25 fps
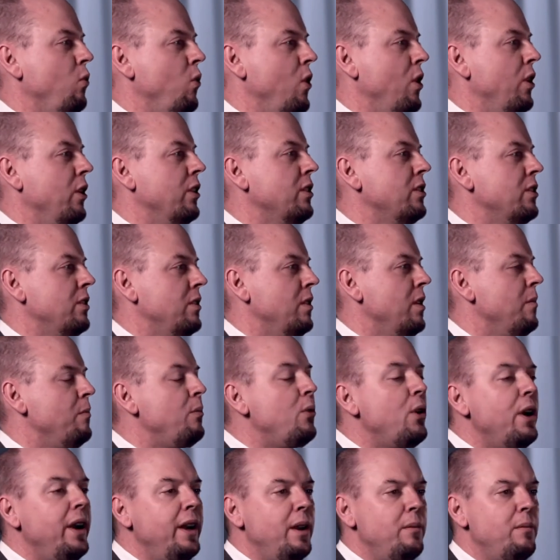works
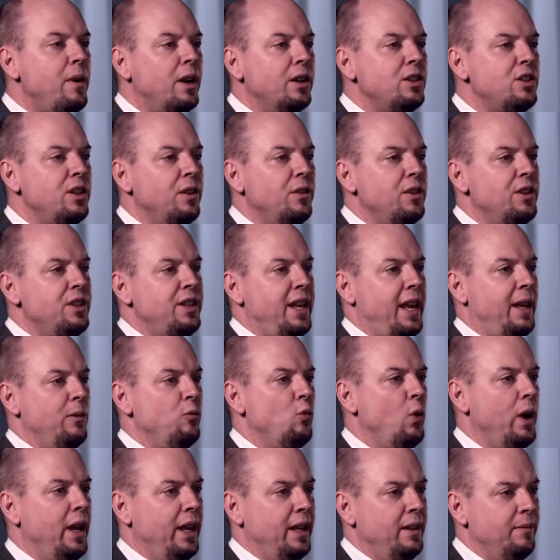pretty much in the
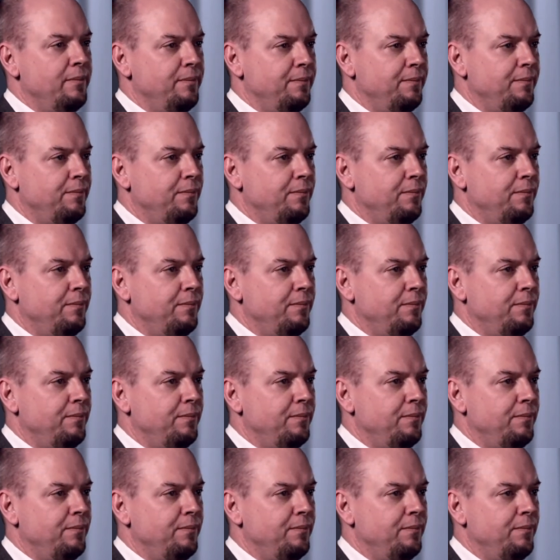same way.